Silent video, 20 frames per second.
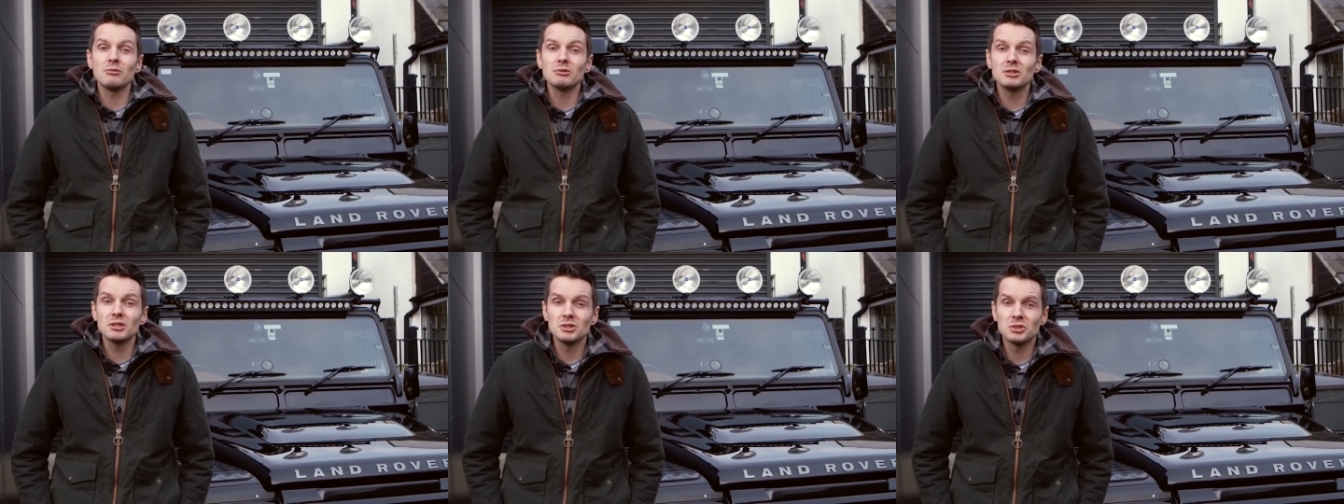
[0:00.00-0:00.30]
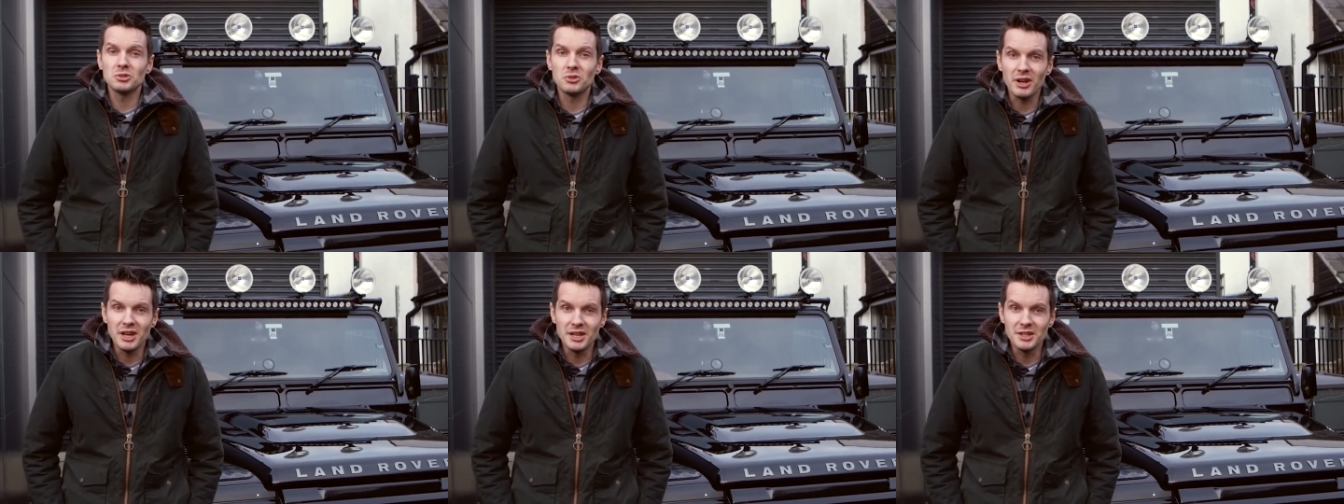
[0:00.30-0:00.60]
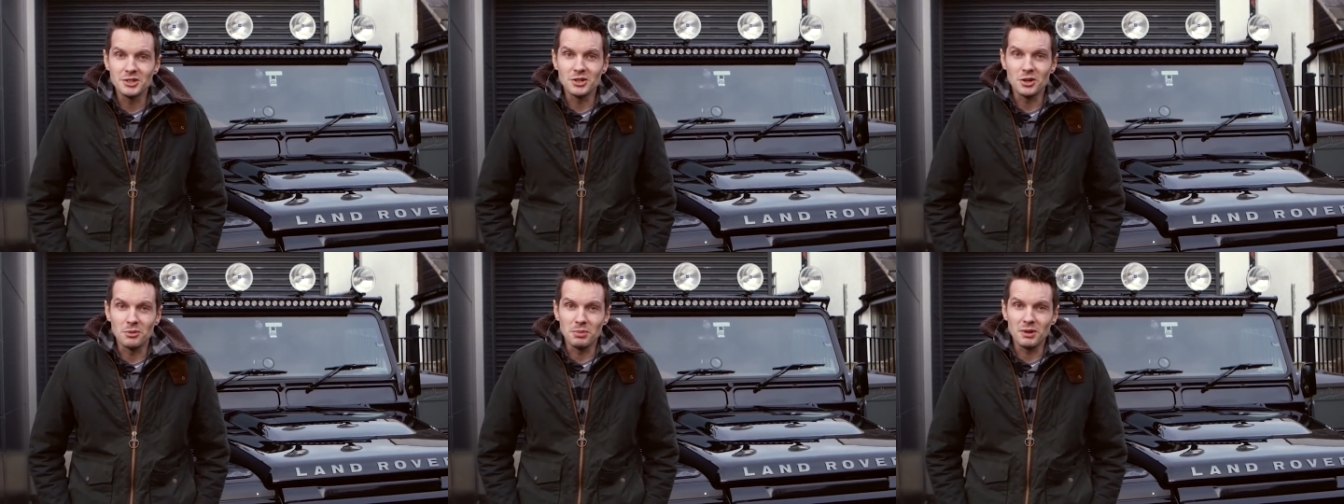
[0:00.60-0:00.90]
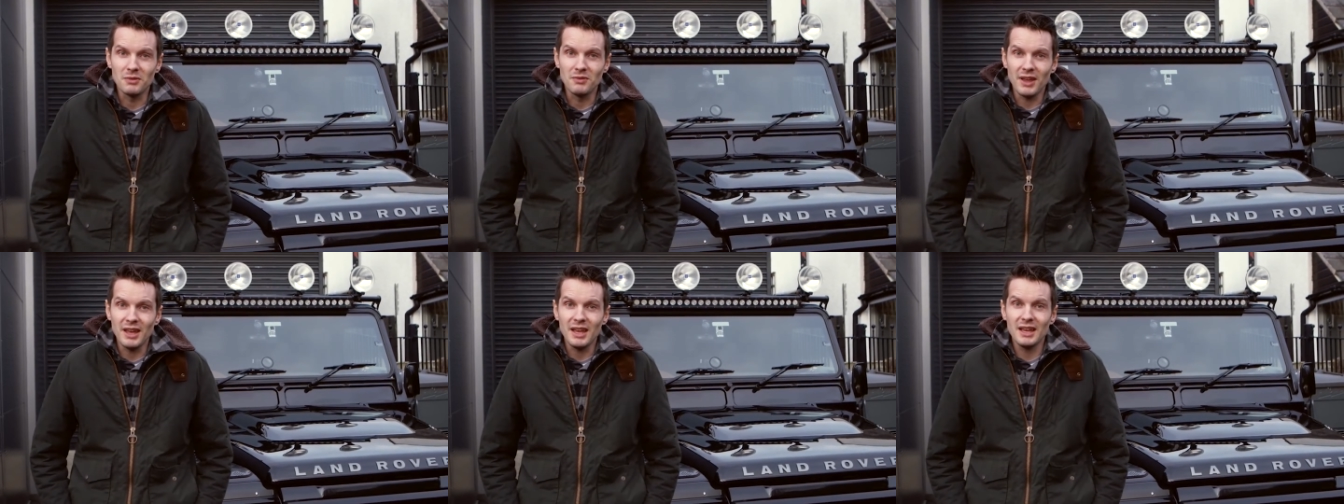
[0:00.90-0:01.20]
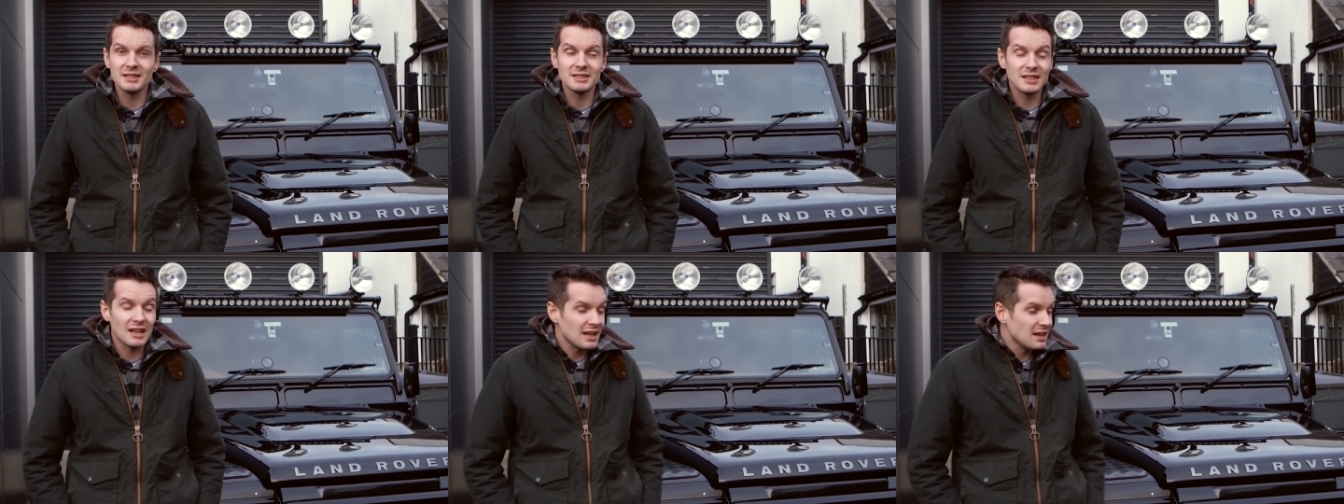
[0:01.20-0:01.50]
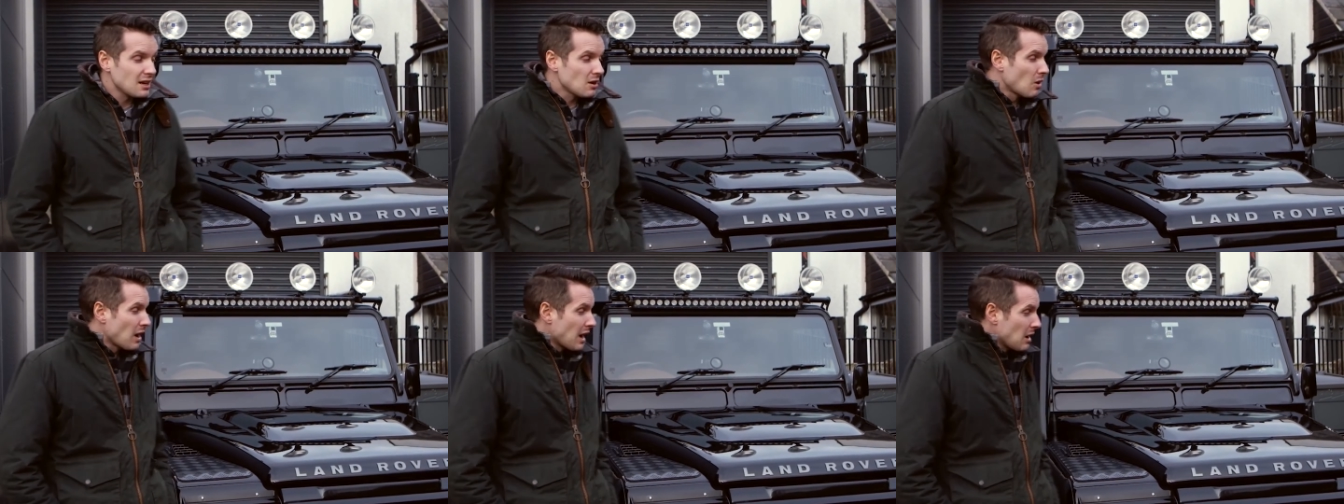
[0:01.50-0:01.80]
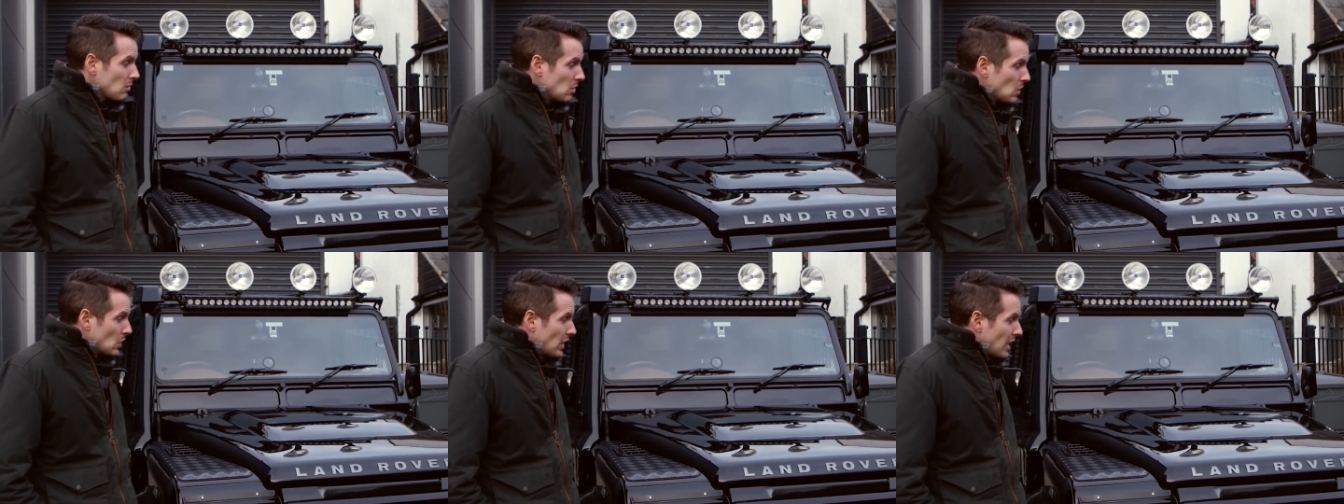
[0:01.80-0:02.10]
So that was a strange couple of days, and I know how
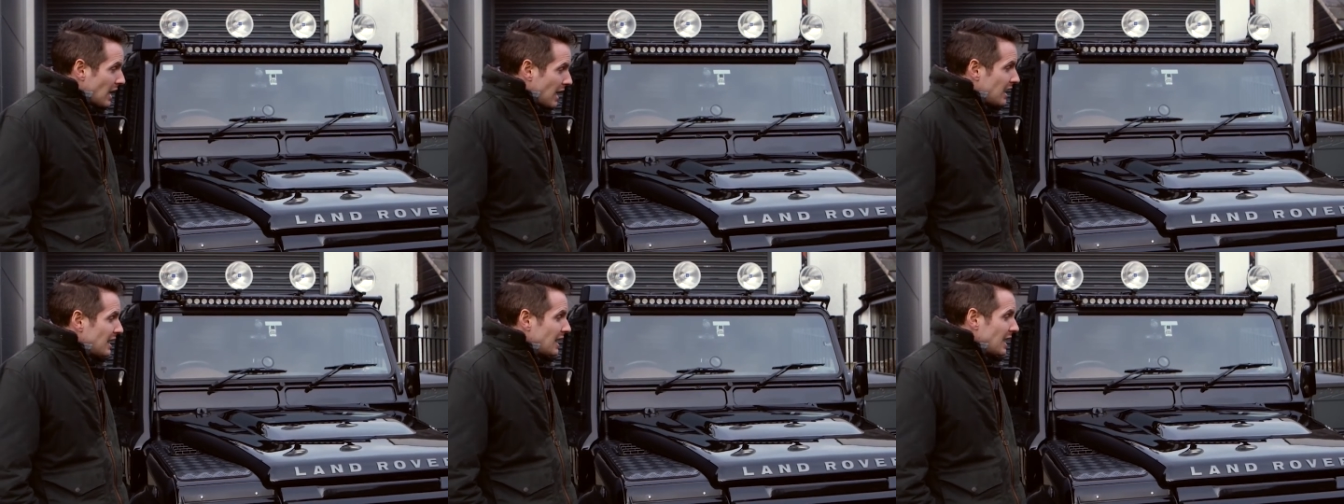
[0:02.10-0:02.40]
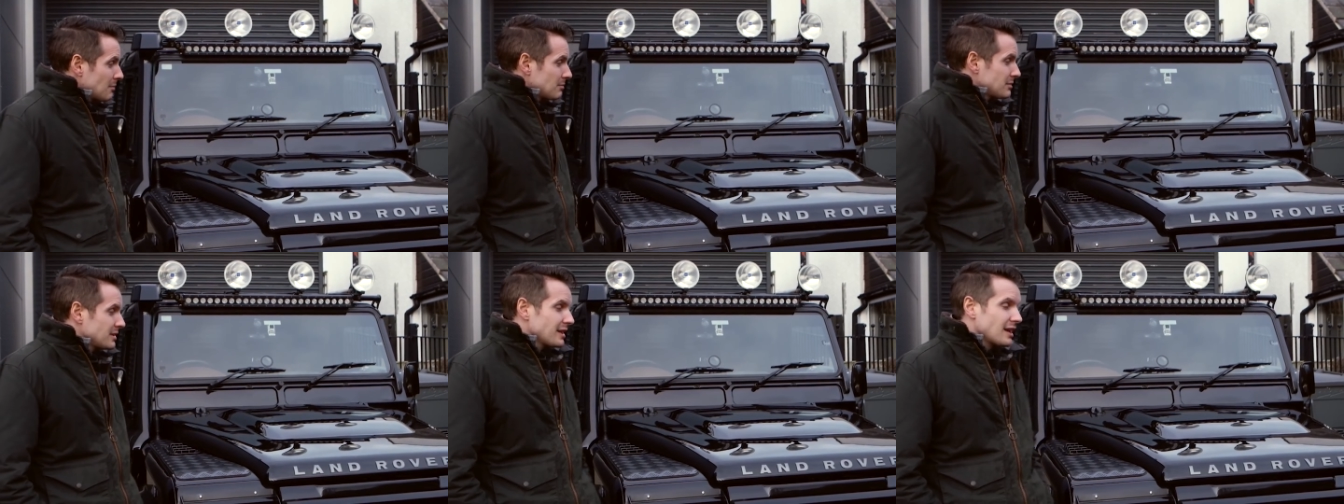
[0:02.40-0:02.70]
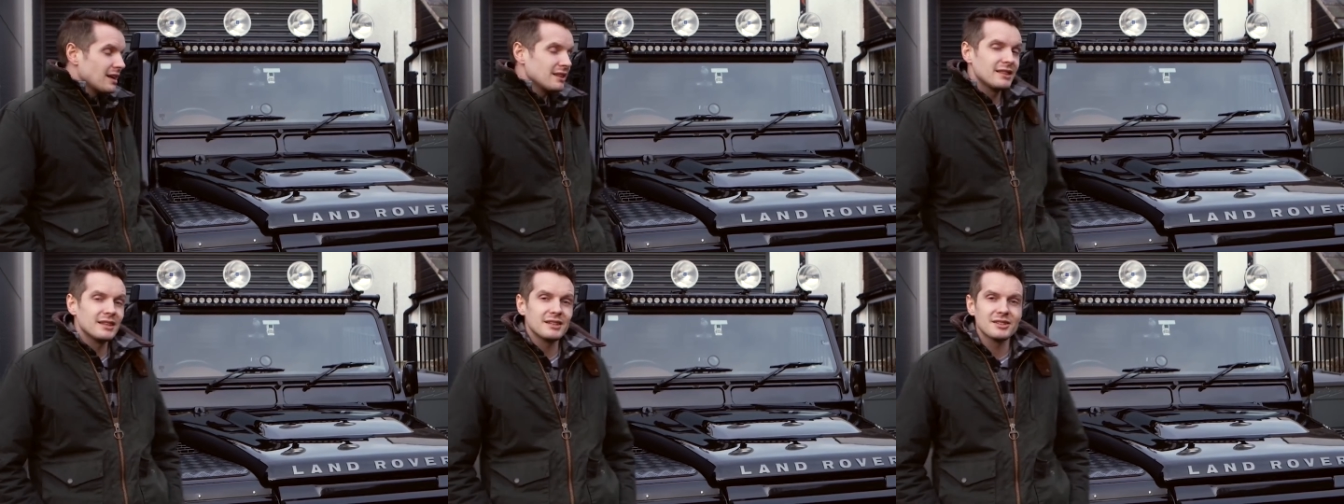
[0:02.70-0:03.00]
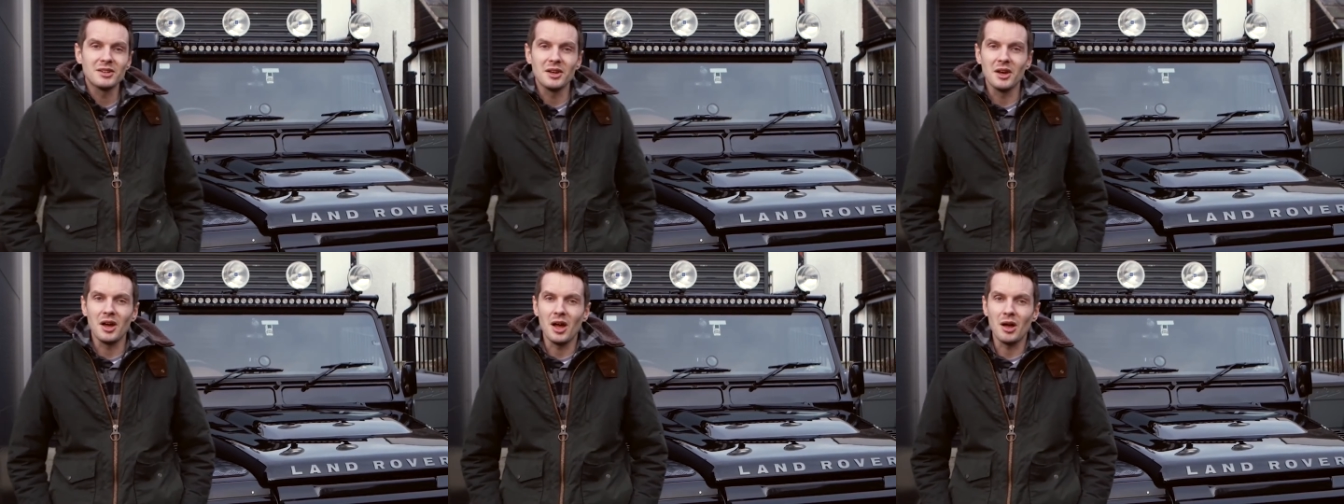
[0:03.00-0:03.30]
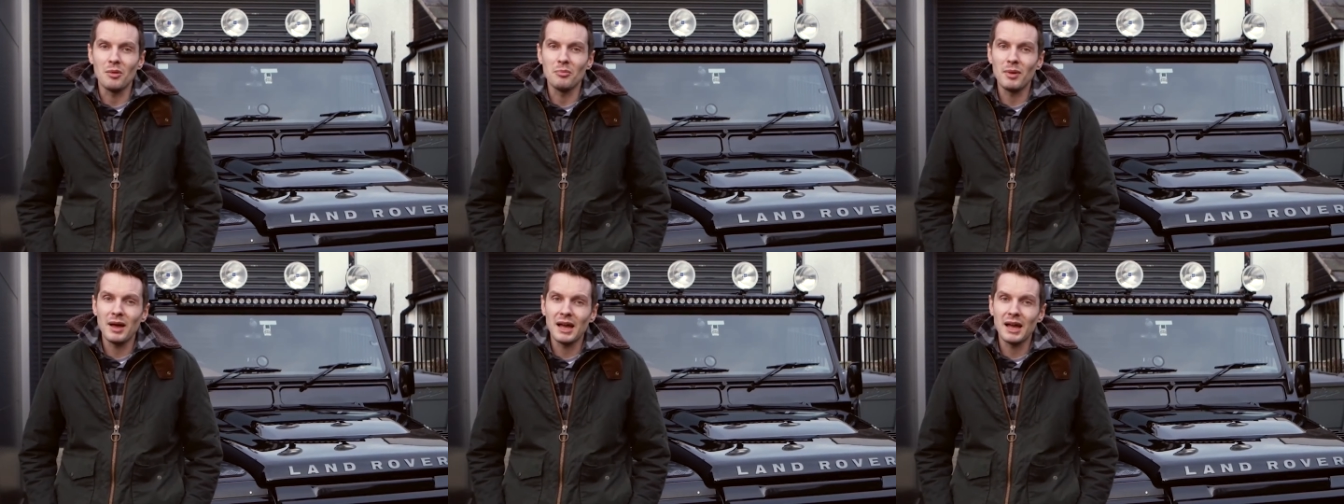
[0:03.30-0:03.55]
lucky I am to get this car